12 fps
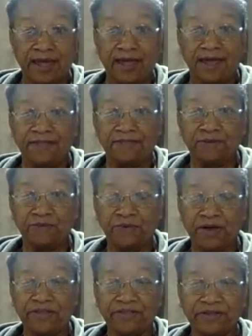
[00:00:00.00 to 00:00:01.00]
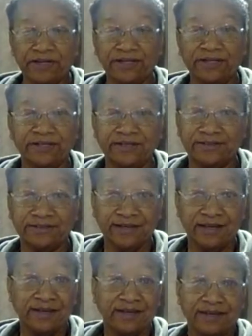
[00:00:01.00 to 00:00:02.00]
and the weather is
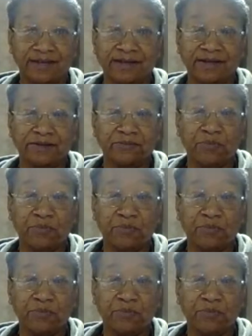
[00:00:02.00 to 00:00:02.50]
in